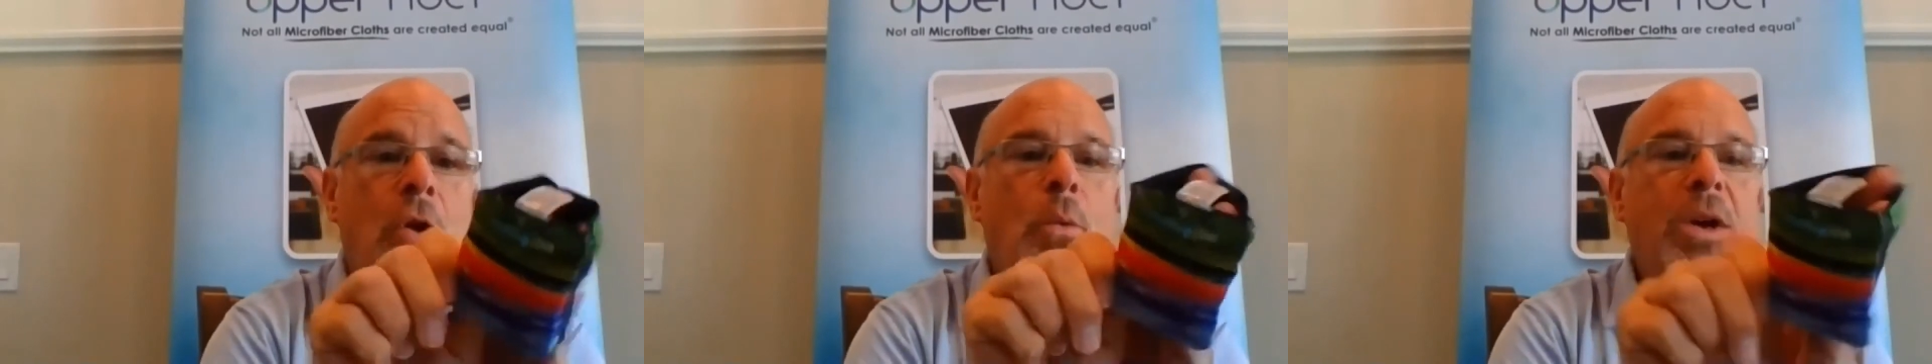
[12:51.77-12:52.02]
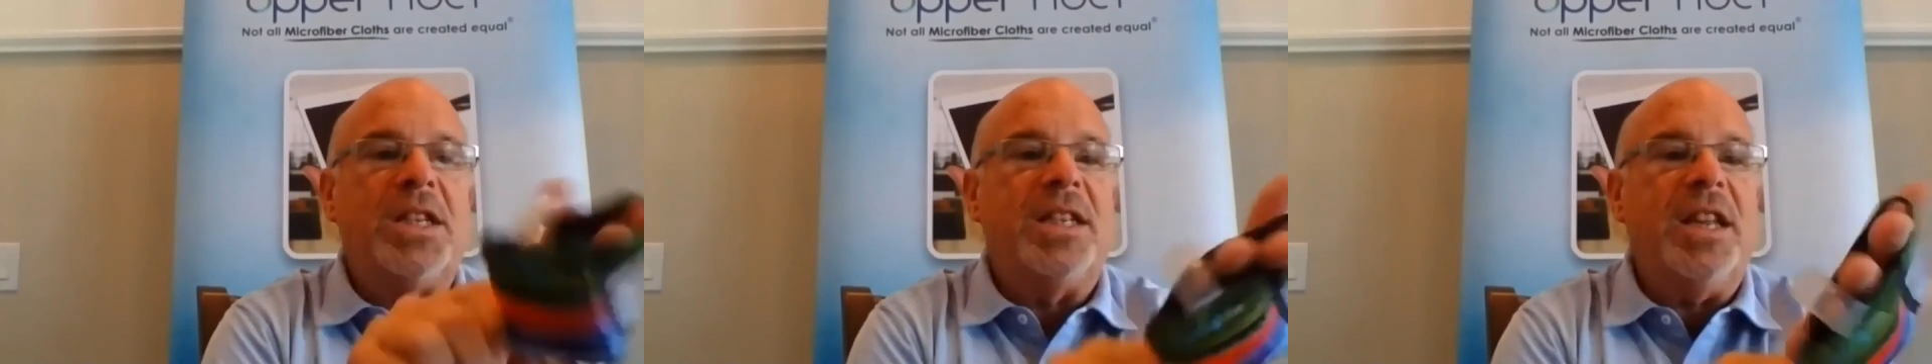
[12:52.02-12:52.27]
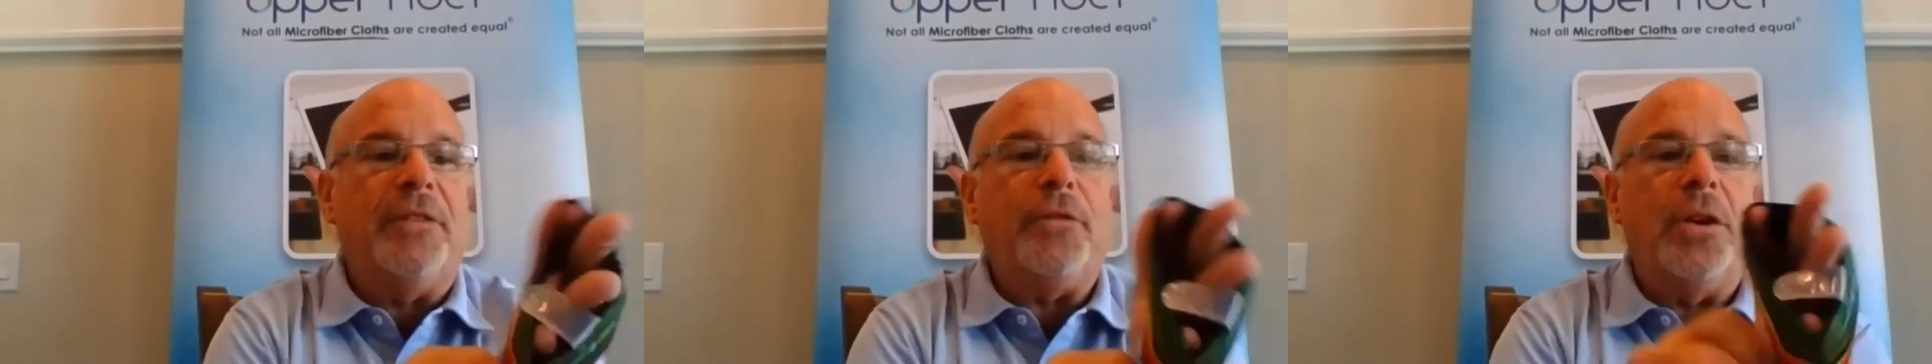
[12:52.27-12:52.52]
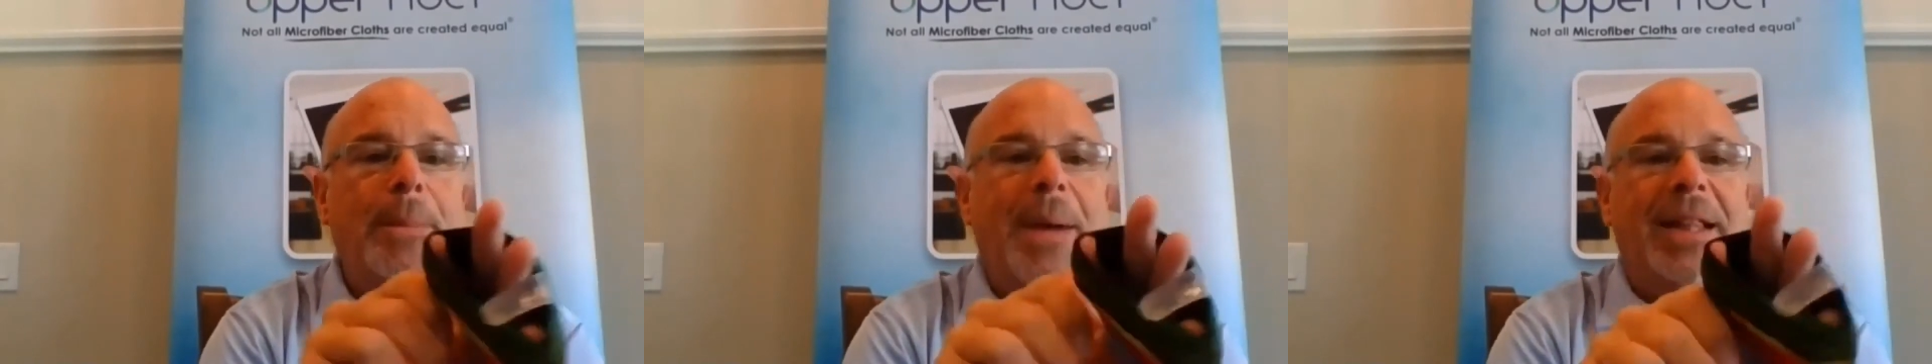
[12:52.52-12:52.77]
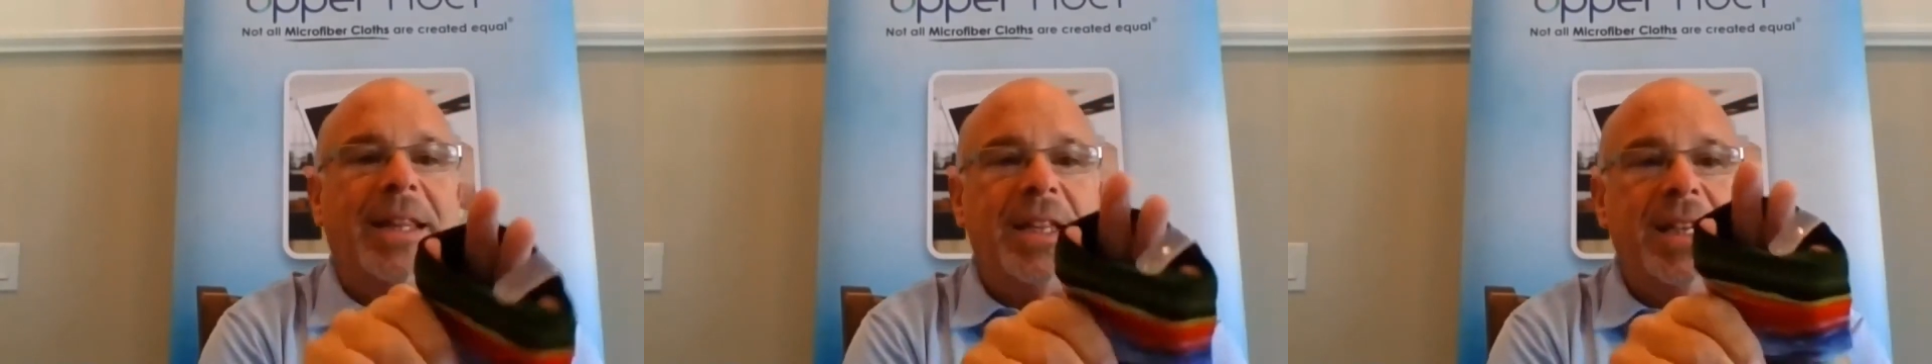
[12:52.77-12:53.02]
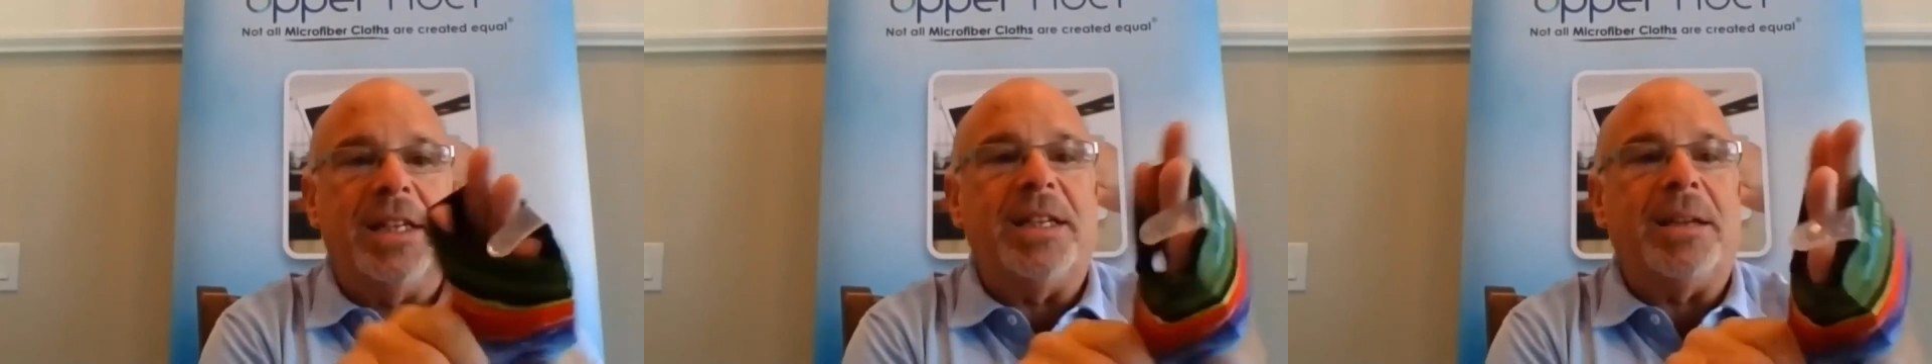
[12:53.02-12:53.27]
What's different about this
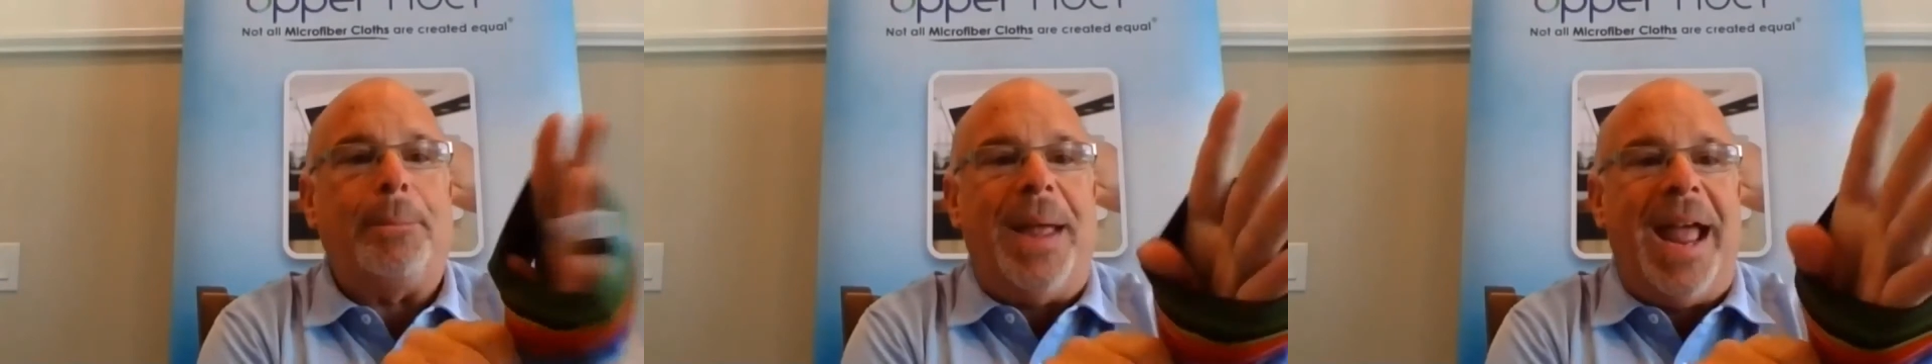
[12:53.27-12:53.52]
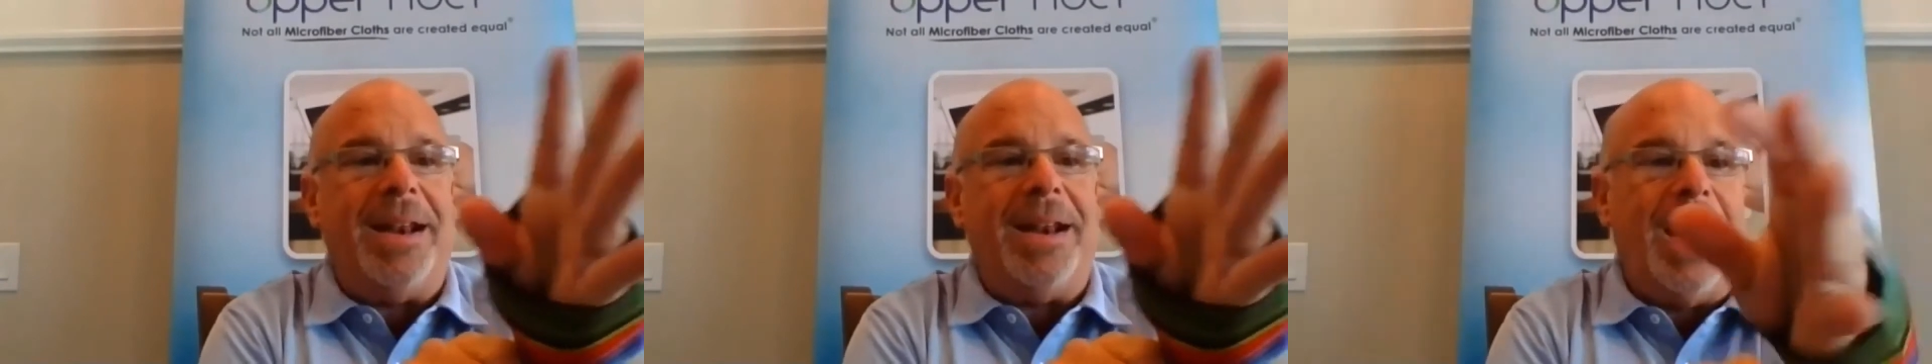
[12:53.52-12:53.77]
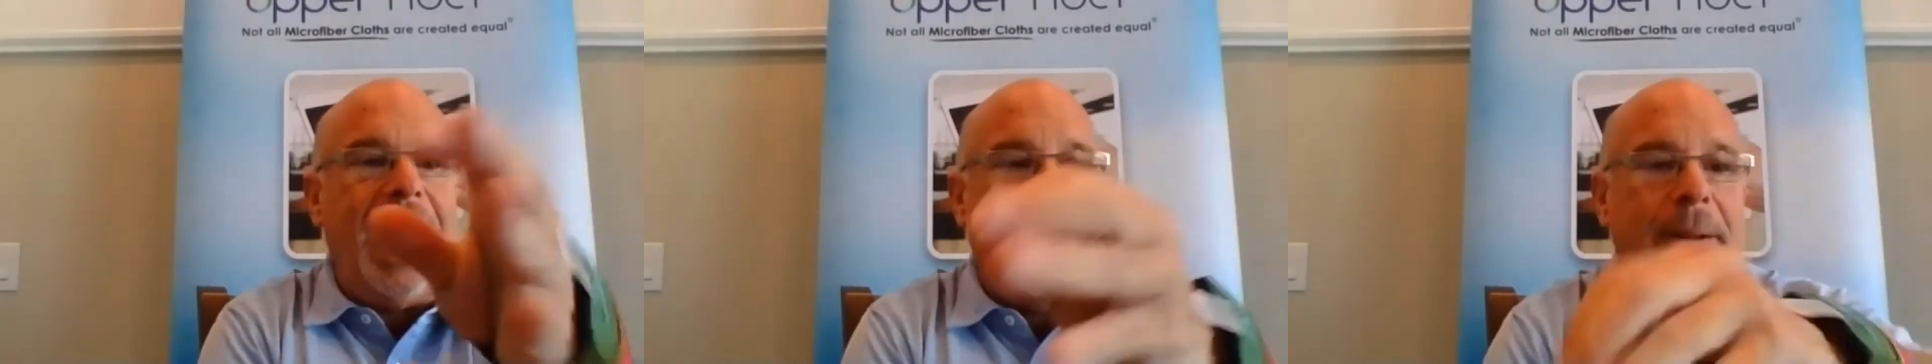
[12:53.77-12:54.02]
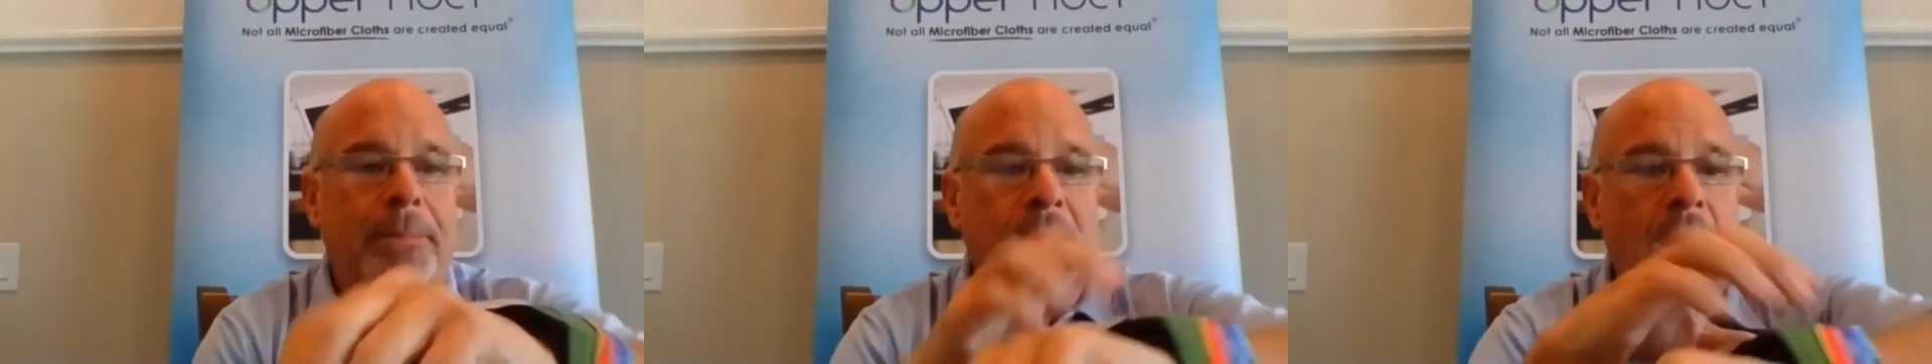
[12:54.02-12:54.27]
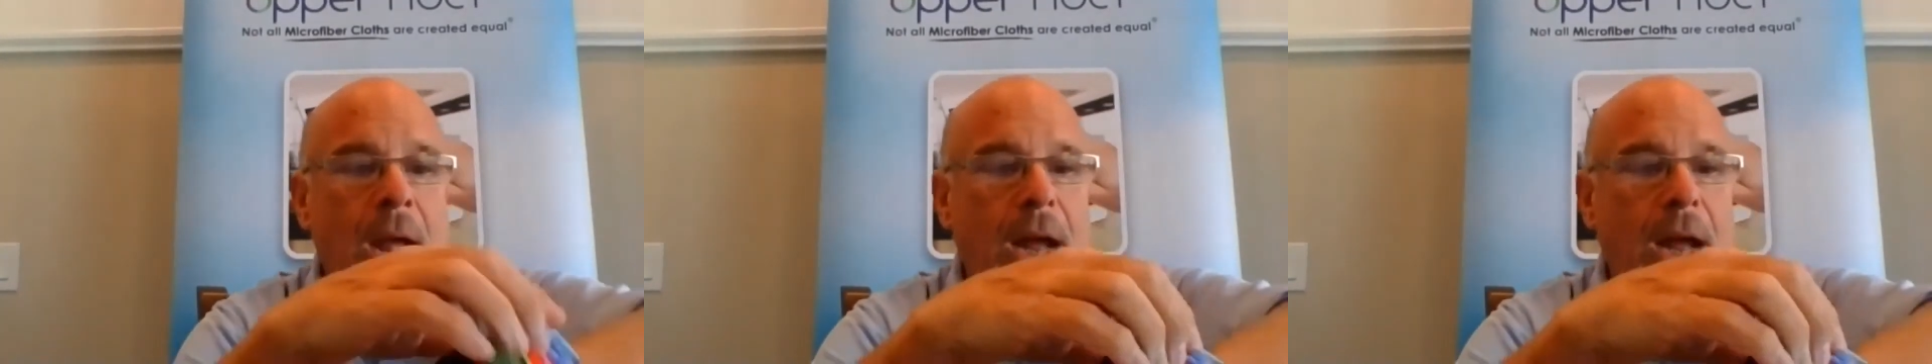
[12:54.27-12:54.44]
is a patented item.